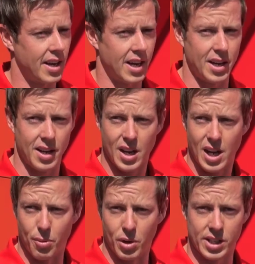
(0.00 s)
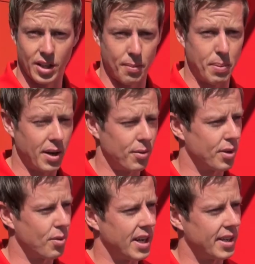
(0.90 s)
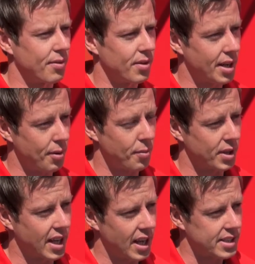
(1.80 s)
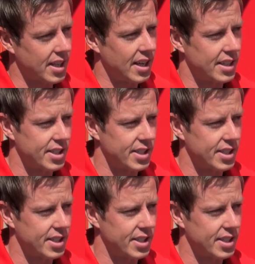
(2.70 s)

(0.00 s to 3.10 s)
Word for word: Uh, it worked a lot better with the way they went with Garth's car.